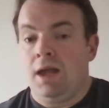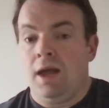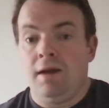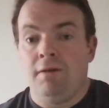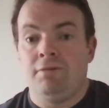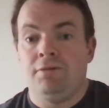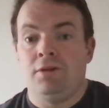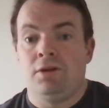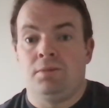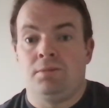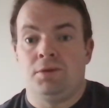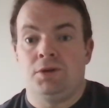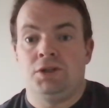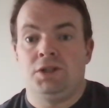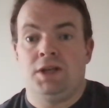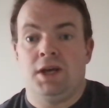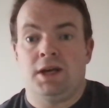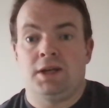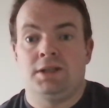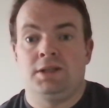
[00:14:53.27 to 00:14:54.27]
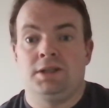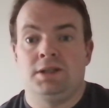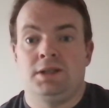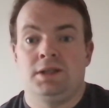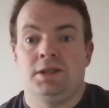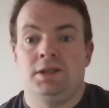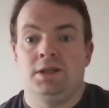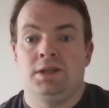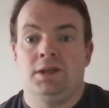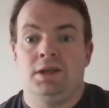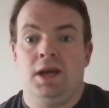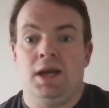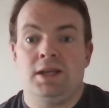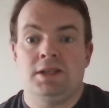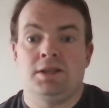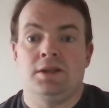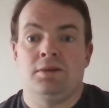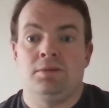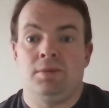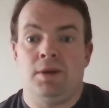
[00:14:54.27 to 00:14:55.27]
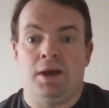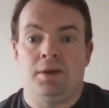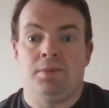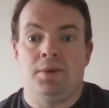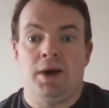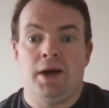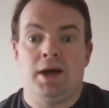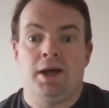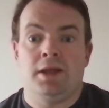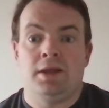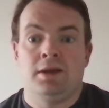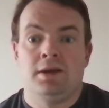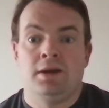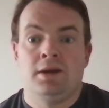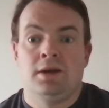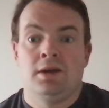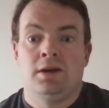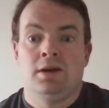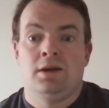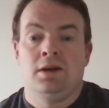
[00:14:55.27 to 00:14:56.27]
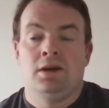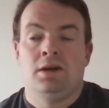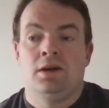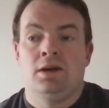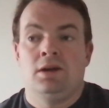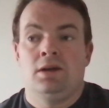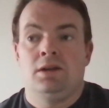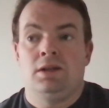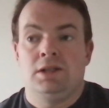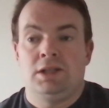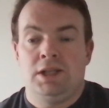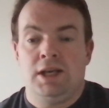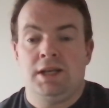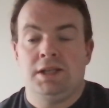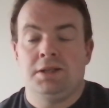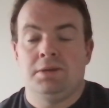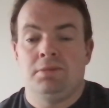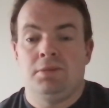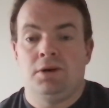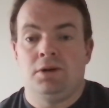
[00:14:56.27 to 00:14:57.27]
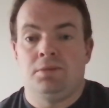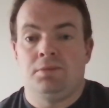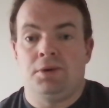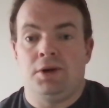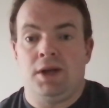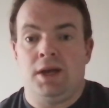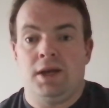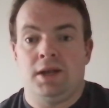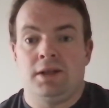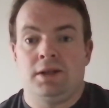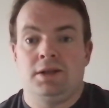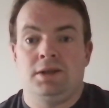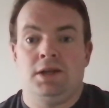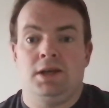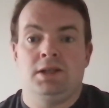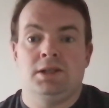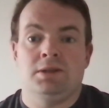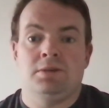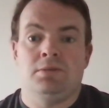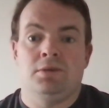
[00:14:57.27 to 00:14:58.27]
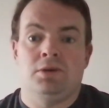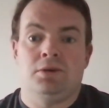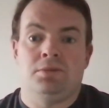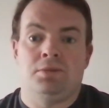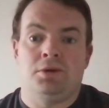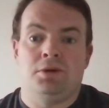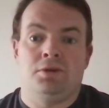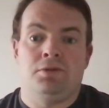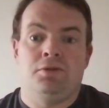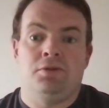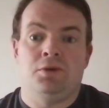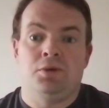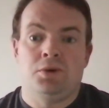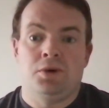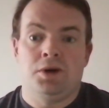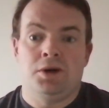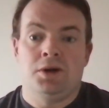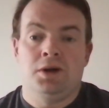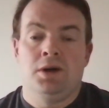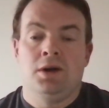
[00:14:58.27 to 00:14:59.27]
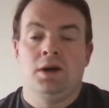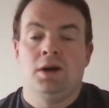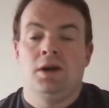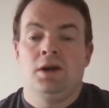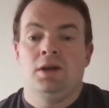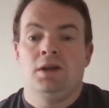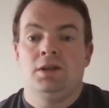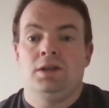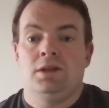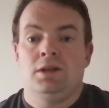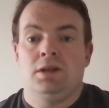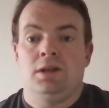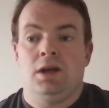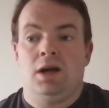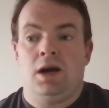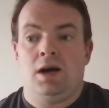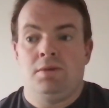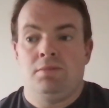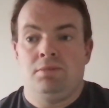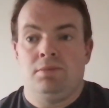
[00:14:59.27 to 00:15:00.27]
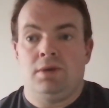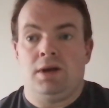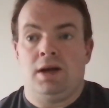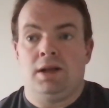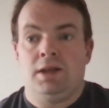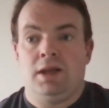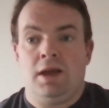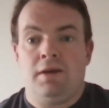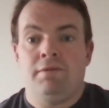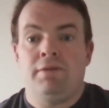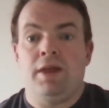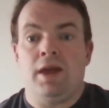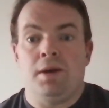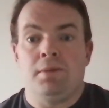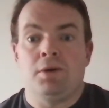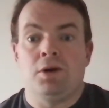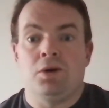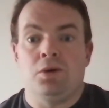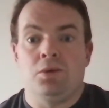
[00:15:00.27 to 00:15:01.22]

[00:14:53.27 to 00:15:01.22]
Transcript: if number 6 isn't playing well, change them to number 8, change them to number 4, and give them a